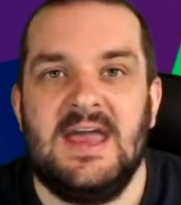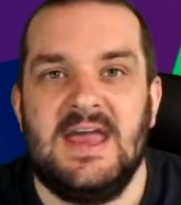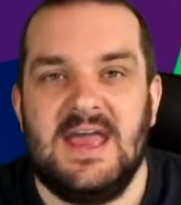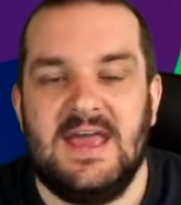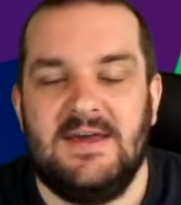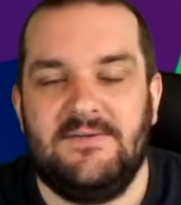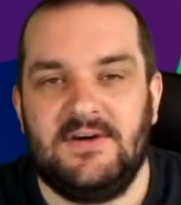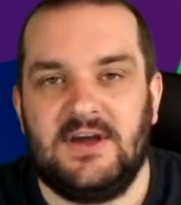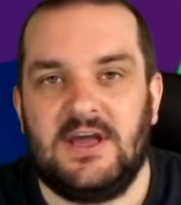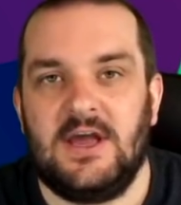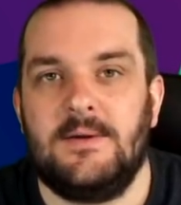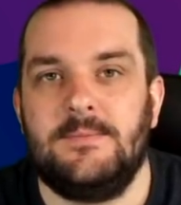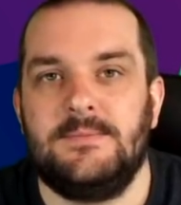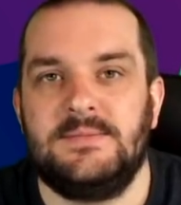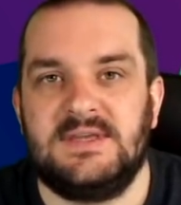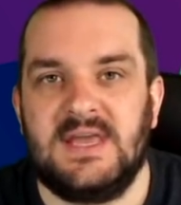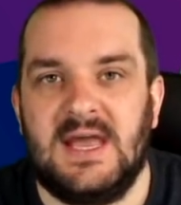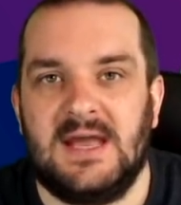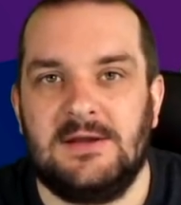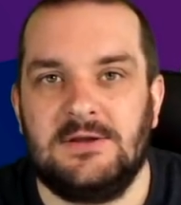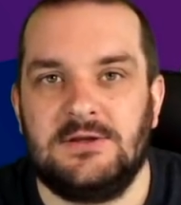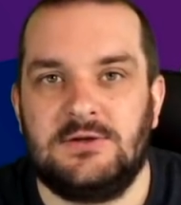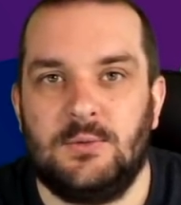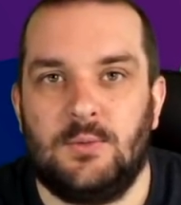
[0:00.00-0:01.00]
If it comes
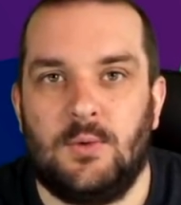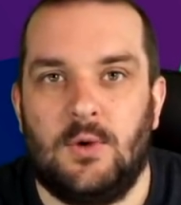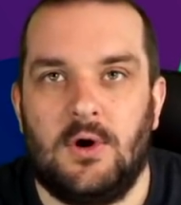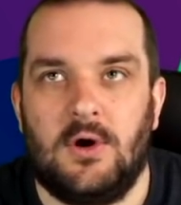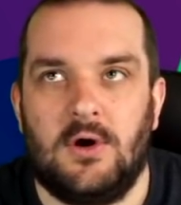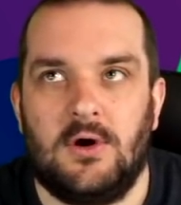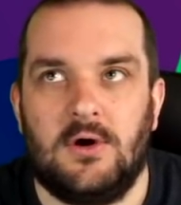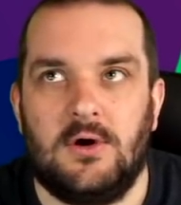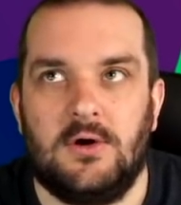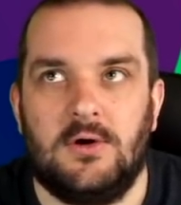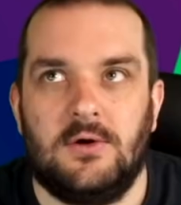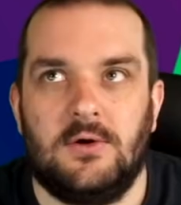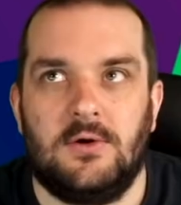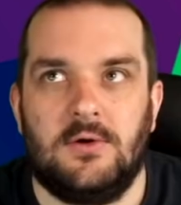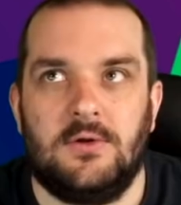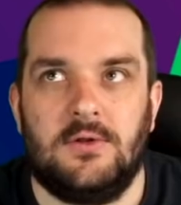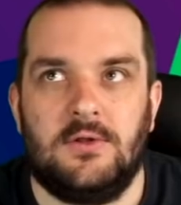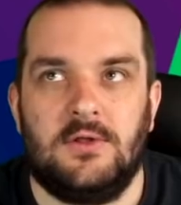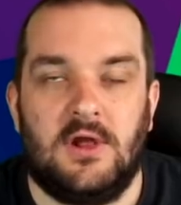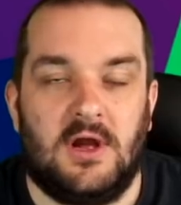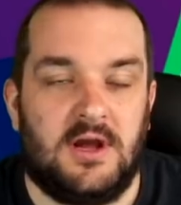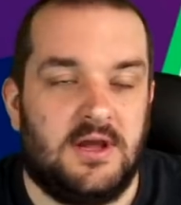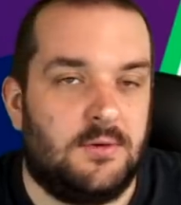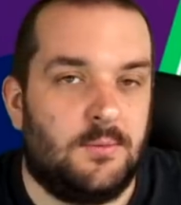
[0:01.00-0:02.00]
down to what,
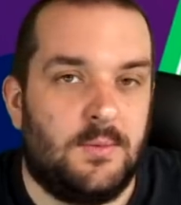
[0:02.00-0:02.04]
like,